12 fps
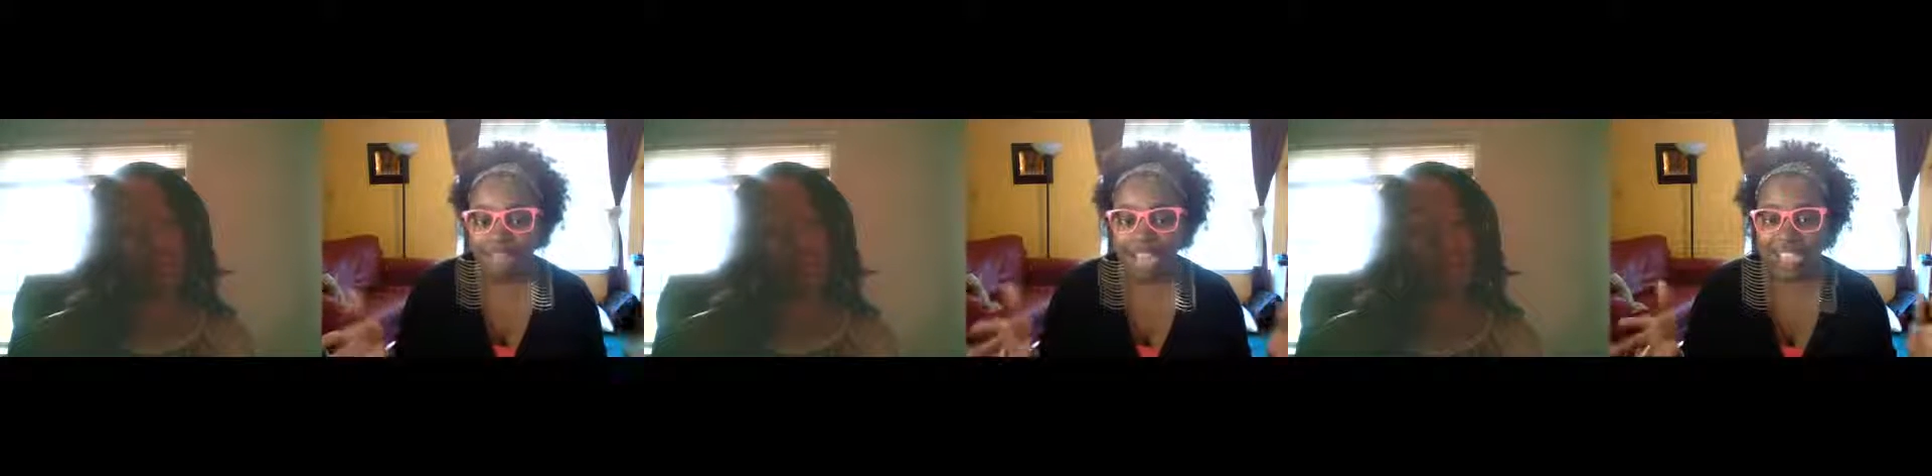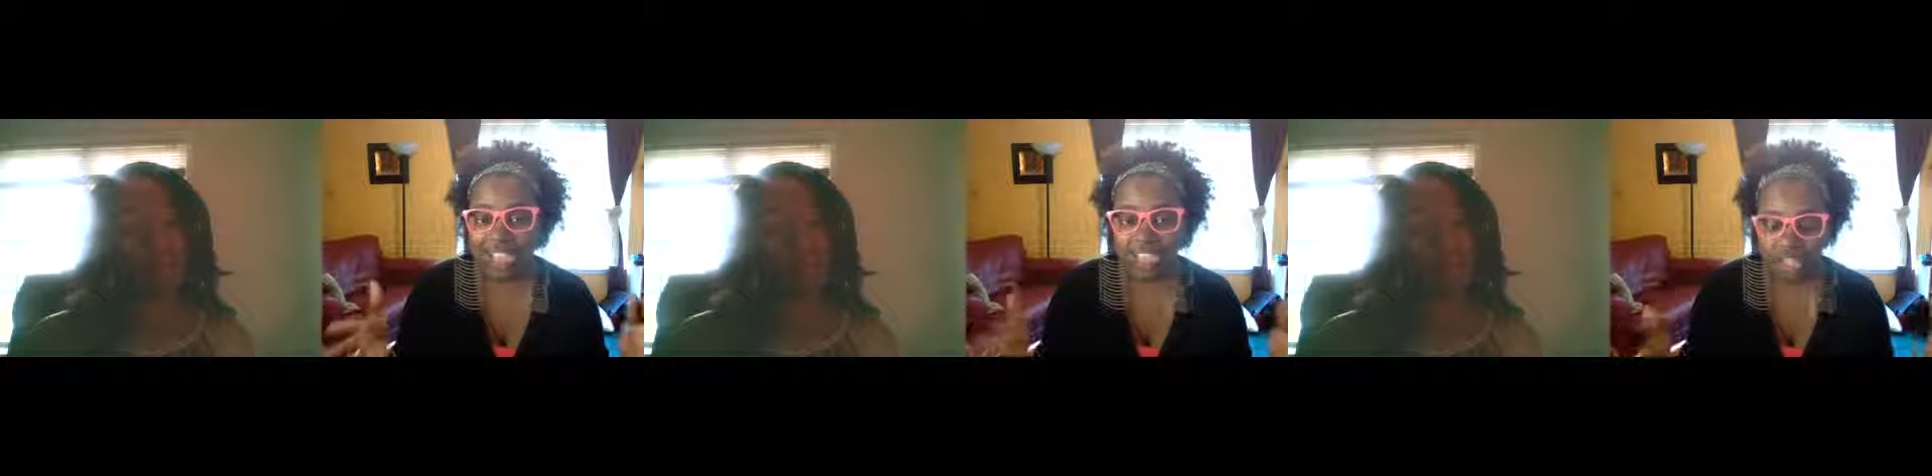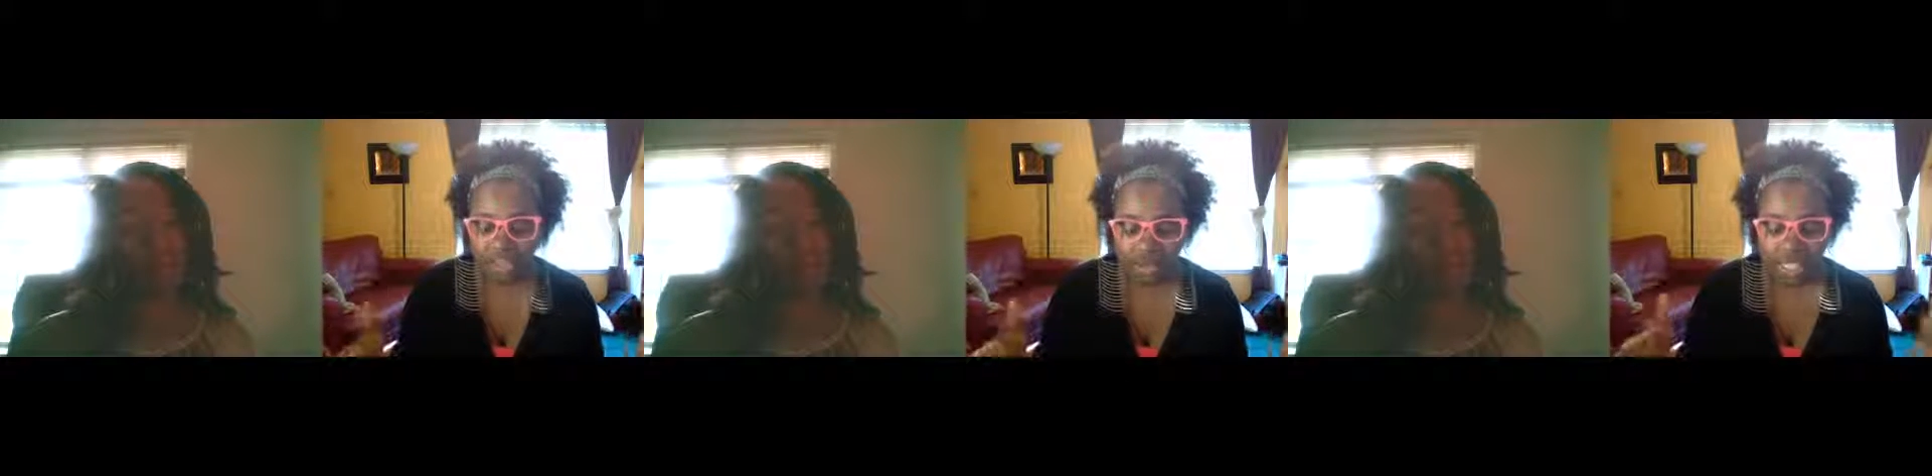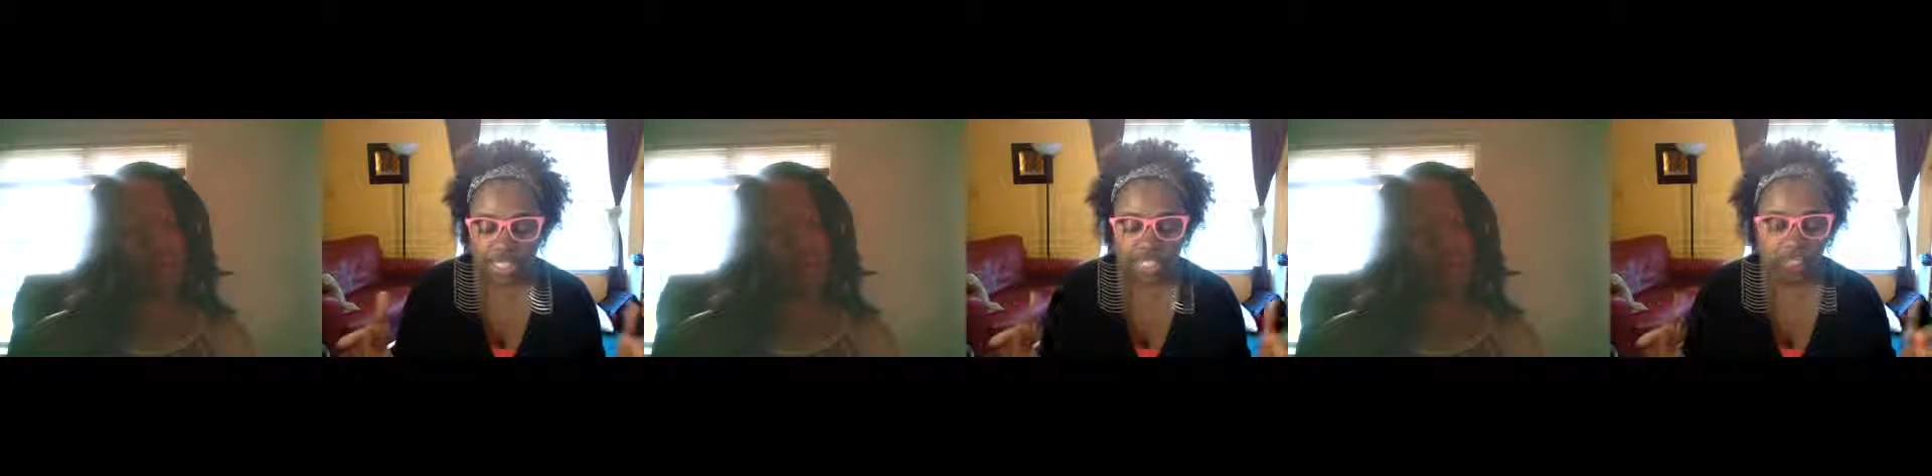My show
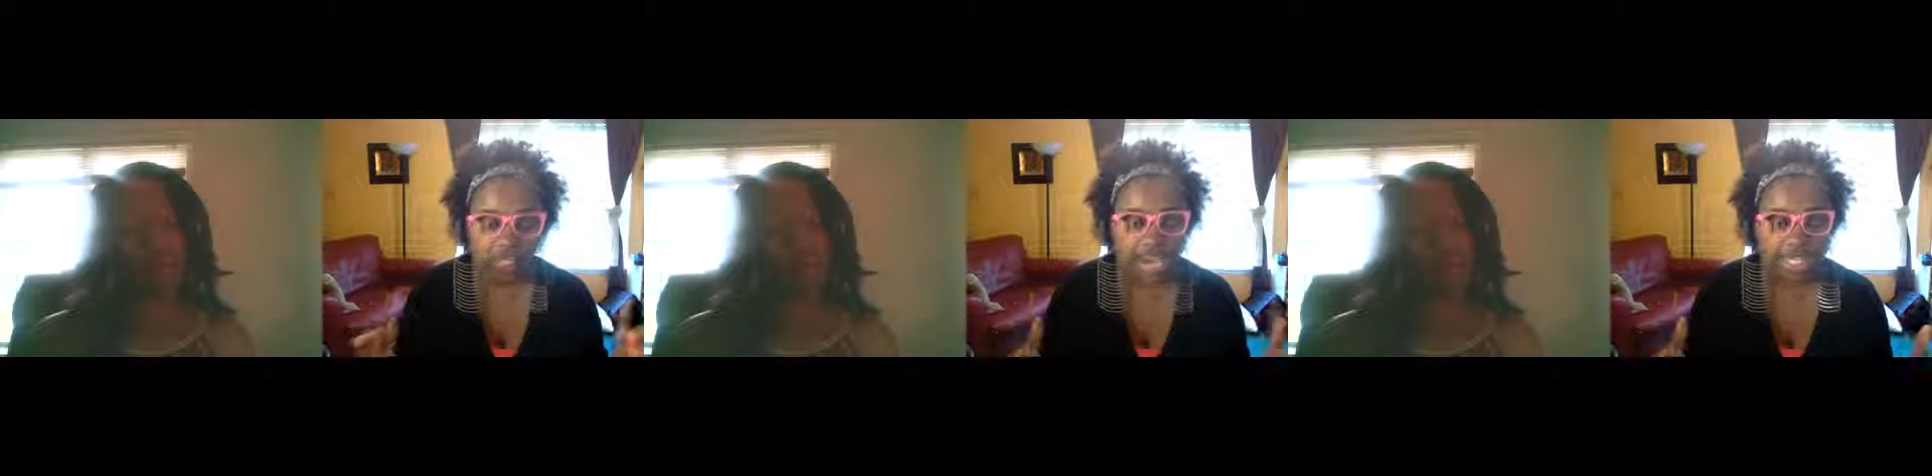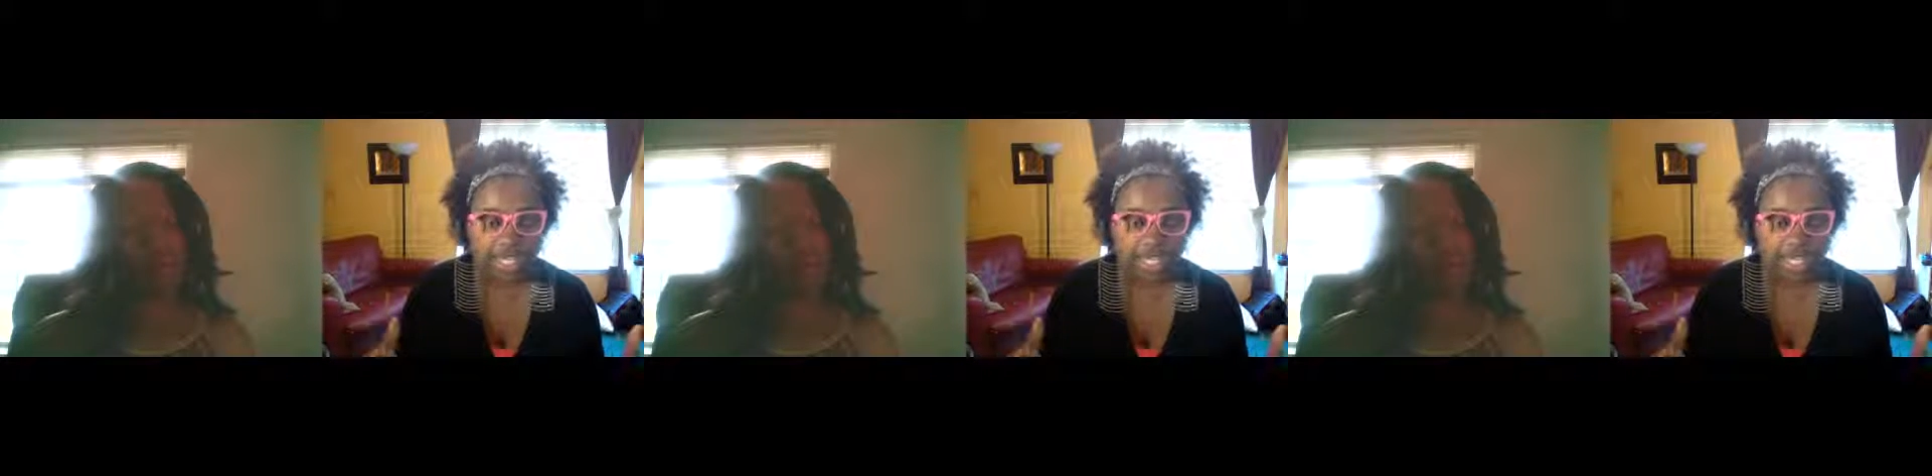is right